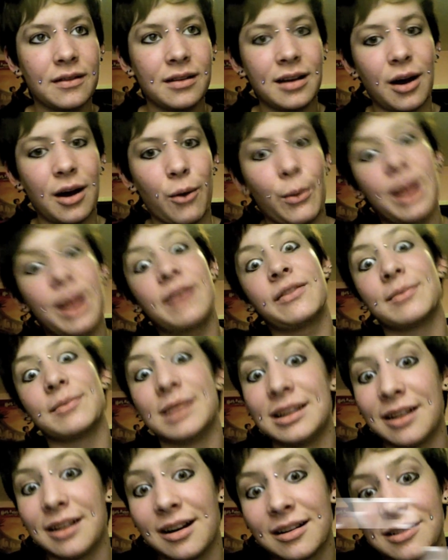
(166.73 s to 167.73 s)
away from the
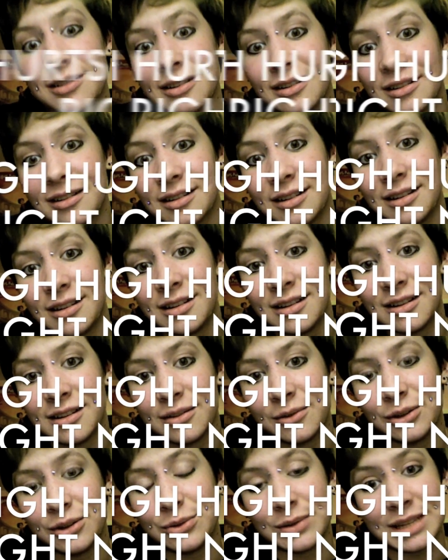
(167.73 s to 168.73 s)
doctor,
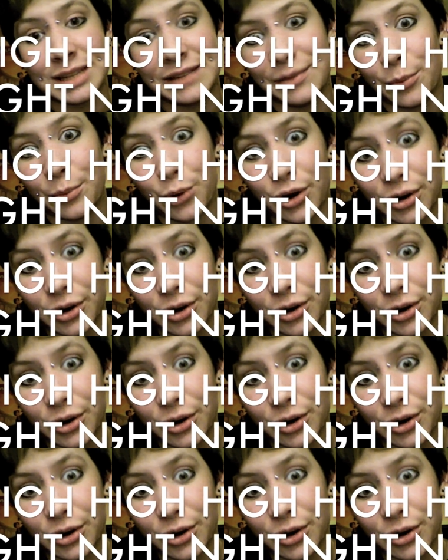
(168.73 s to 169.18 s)
which was even more